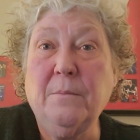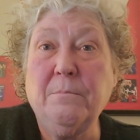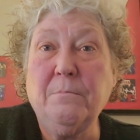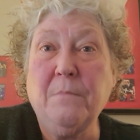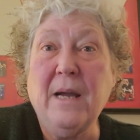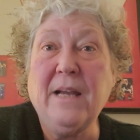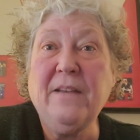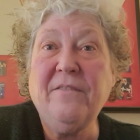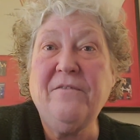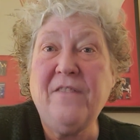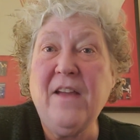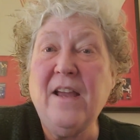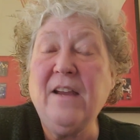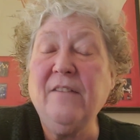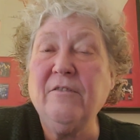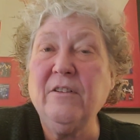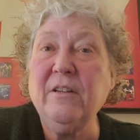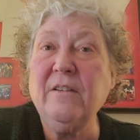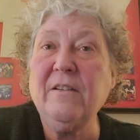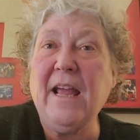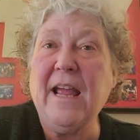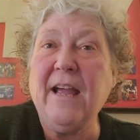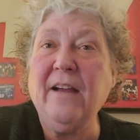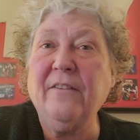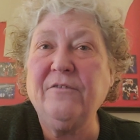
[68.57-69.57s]
My
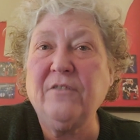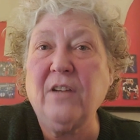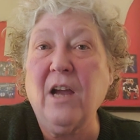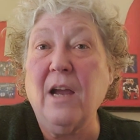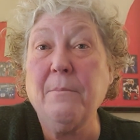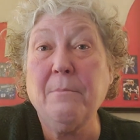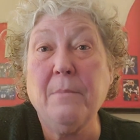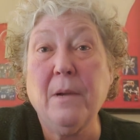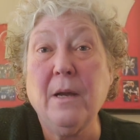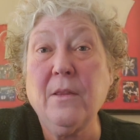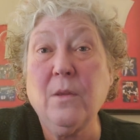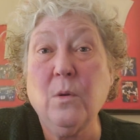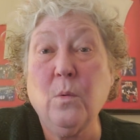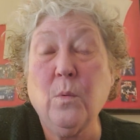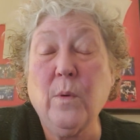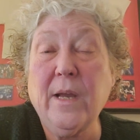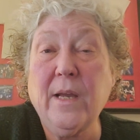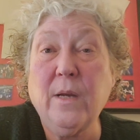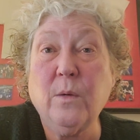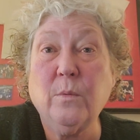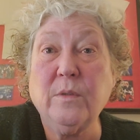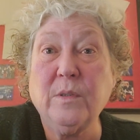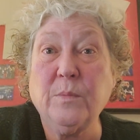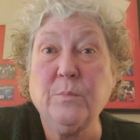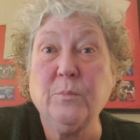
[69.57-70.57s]
favorite halftime, by the
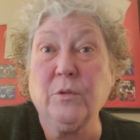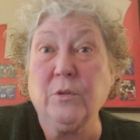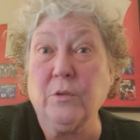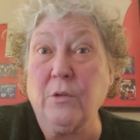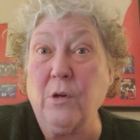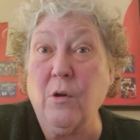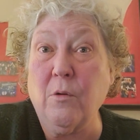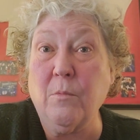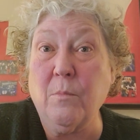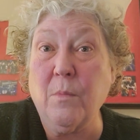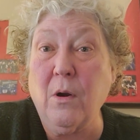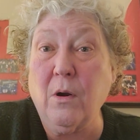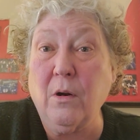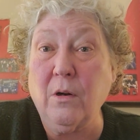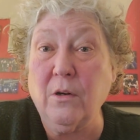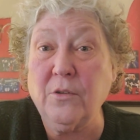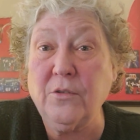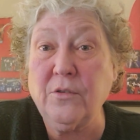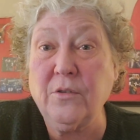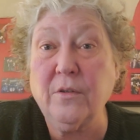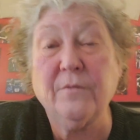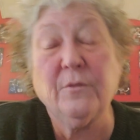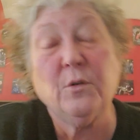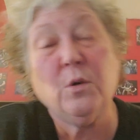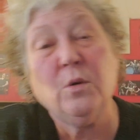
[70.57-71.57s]
way, was Bruno
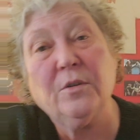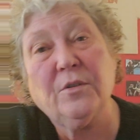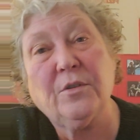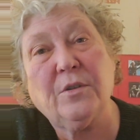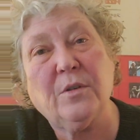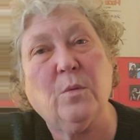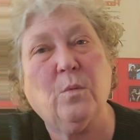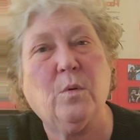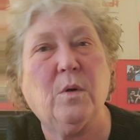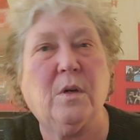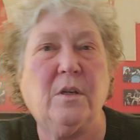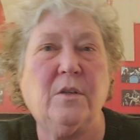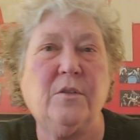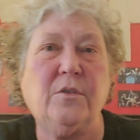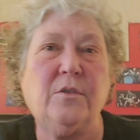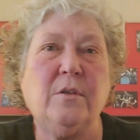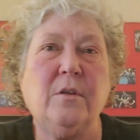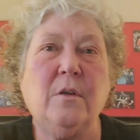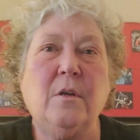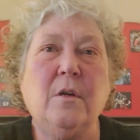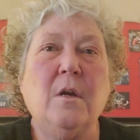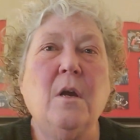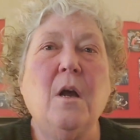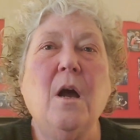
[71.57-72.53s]
Mars. Of course it was.